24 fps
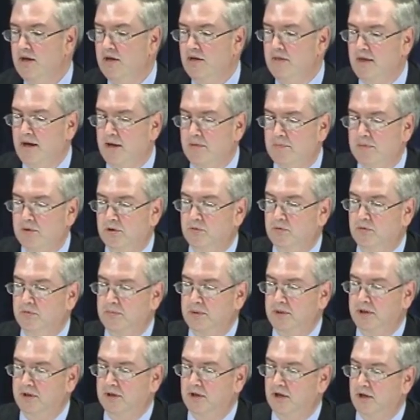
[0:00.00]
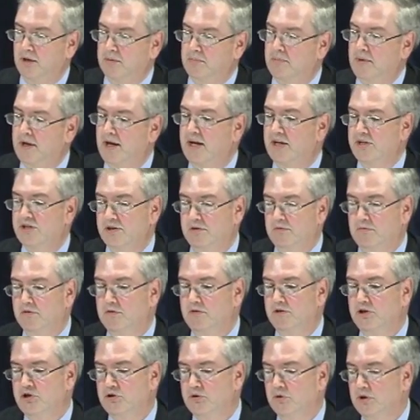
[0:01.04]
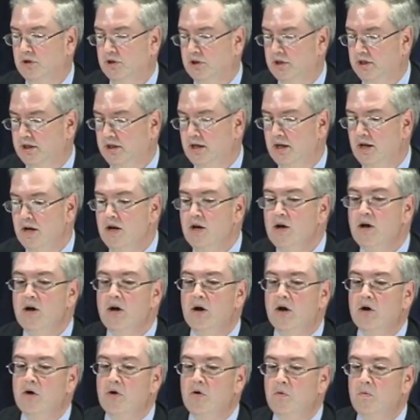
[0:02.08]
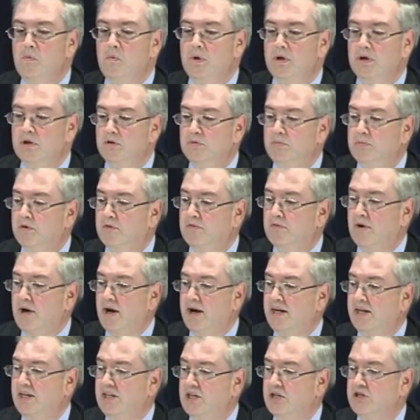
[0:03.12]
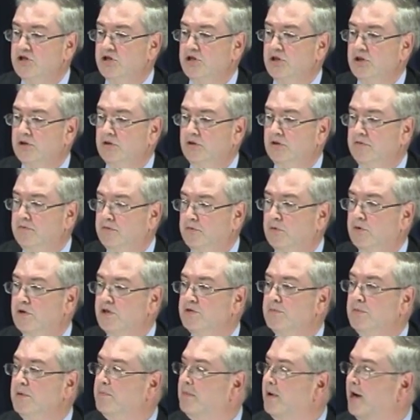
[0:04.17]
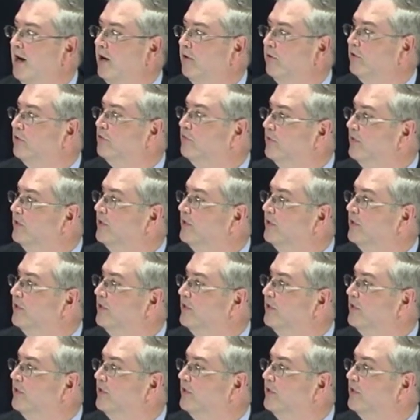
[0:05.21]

that bill will be passing very shortly, will provide additional enforcement powers for